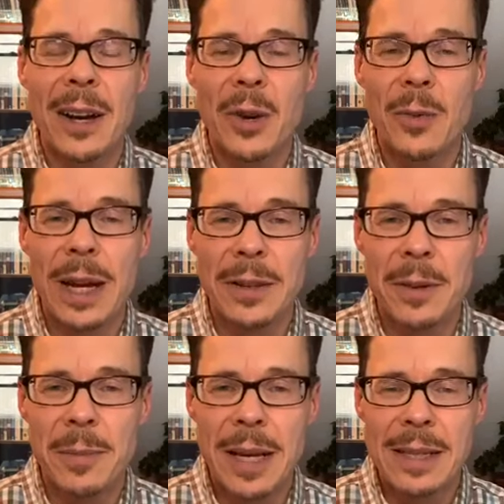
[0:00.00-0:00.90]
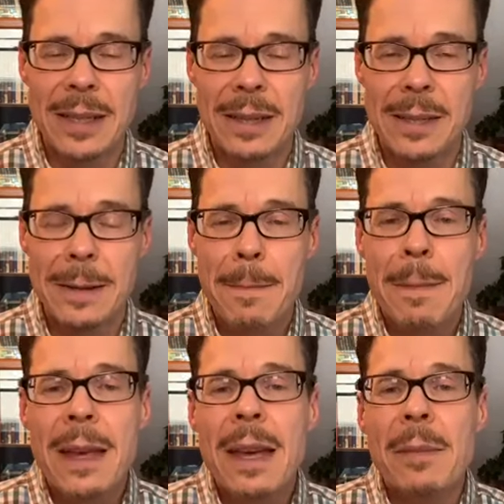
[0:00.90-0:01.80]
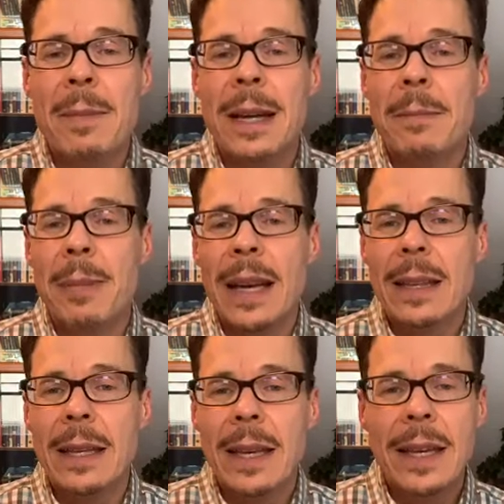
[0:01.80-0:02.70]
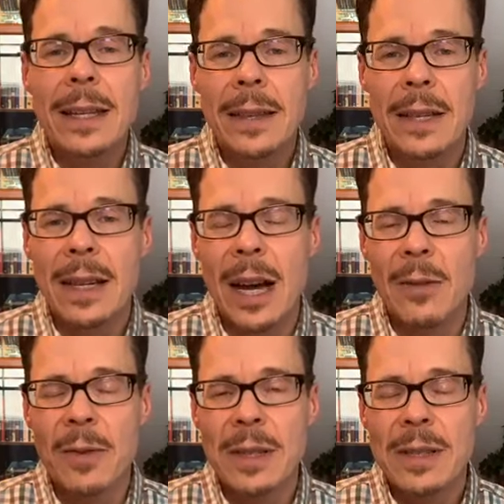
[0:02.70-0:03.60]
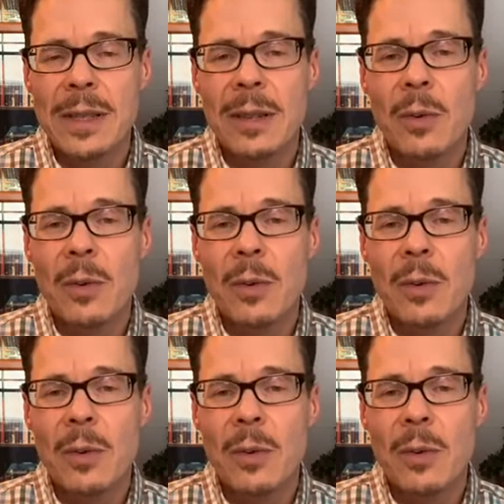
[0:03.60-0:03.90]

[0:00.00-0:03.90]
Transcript: on a regular basis. But by the end of the conference,